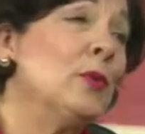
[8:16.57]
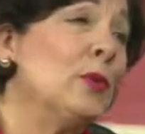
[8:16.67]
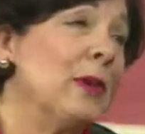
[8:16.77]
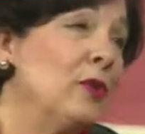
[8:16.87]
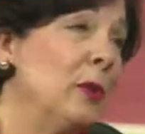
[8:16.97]
are
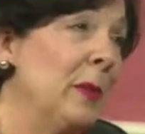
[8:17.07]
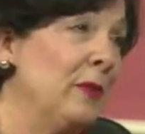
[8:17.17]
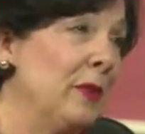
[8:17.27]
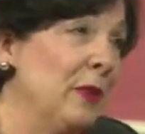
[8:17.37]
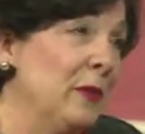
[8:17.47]
actually my
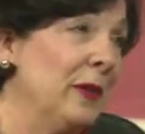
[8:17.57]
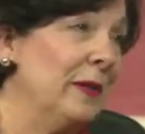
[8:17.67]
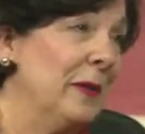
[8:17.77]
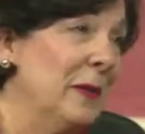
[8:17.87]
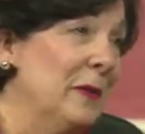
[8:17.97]
favorite.
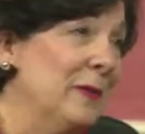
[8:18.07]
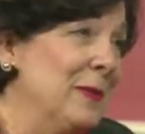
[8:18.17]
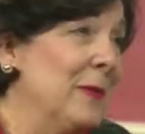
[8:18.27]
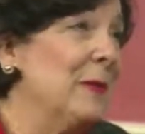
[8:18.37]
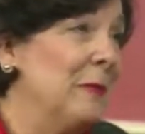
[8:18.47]

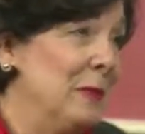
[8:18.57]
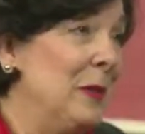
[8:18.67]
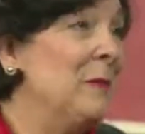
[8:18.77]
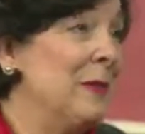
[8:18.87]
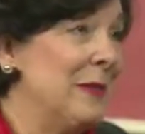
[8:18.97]
Since I've been
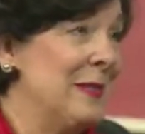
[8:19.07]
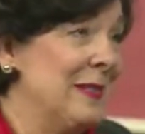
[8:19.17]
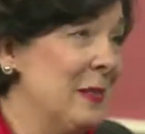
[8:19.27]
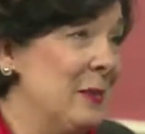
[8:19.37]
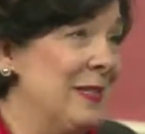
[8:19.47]
in business
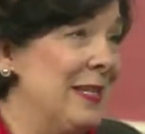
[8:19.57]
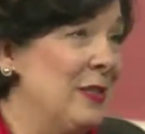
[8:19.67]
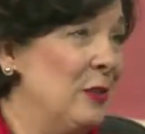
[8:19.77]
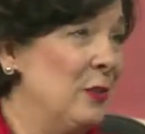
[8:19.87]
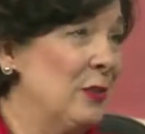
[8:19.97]
since I was
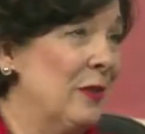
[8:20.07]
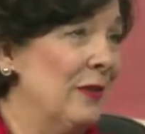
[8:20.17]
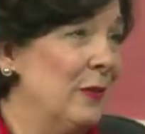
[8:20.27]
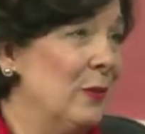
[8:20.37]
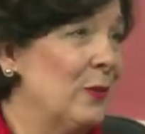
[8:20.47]
18
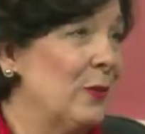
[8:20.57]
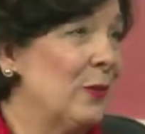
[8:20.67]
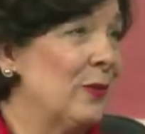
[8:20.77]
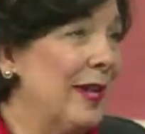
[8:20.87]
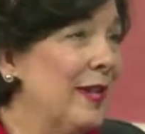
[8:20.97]
years
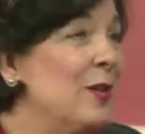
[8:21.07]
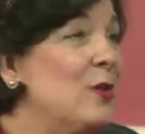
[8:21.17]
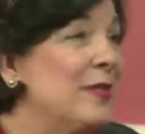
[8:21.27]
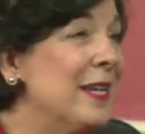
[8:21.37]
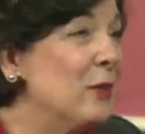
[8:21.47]
old, I
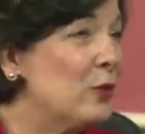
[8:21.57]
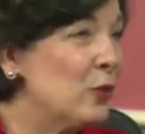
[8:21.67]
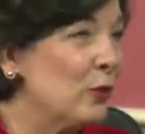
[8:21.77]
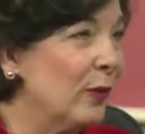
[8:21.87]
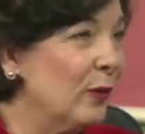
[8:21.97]
understand their
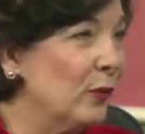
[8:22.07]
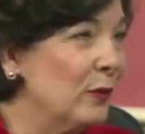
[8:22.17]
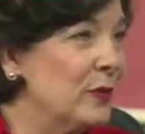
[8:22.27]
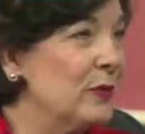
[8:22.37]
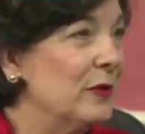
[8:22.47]

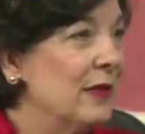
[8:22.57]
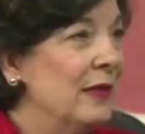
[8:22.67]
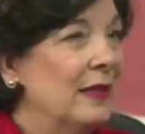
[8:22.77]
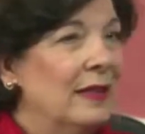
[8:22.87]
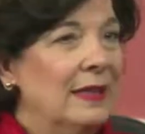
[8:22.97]
struggles.
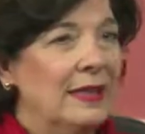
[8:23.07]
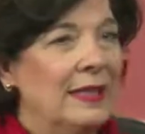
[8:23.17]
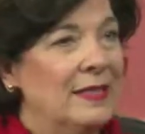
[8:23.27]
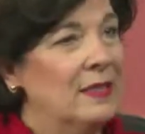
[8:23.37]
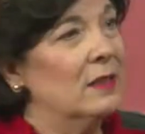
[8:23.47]

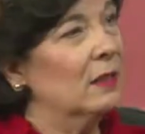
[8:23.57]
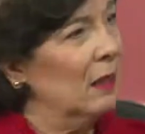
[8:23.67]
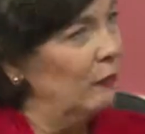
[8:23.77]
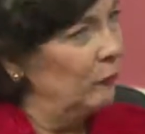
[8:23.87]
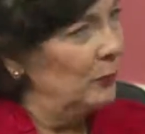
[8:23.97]
It's
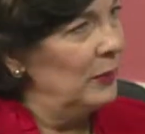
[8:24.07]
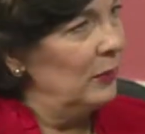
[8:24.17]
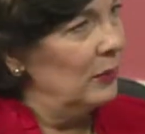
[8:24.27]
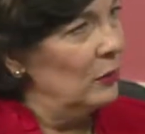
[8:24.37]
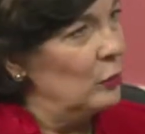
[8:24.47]
tough being
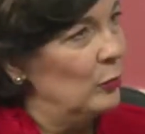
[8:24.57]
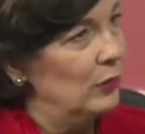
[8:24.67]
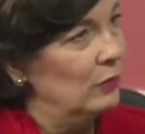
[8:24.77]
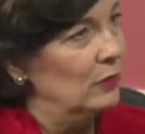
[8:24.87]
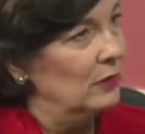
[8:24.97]
an
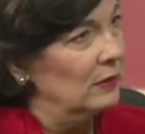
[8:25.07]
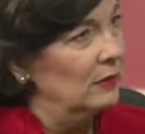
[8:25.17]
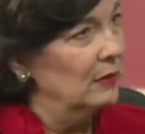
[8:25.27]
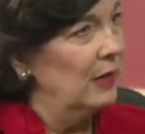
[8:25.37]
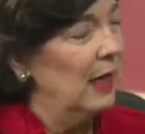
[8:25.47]
entrepreneur.
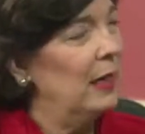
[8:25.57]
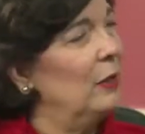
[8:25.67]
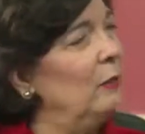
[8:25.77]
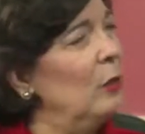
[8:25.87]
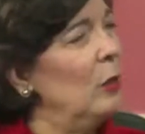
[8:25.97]
And
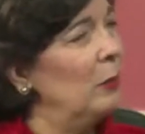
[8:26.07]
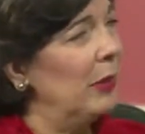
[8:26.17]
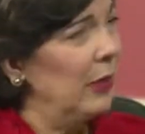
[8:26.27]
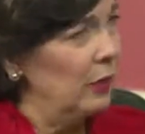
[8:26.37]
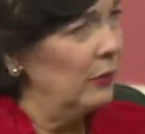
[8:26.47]
if you're a
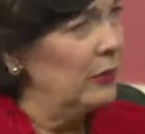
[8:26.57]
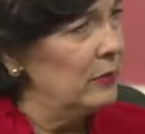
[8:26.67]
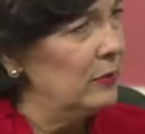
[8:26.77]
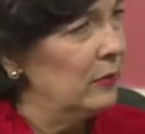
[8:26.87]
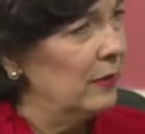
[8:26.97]
parent,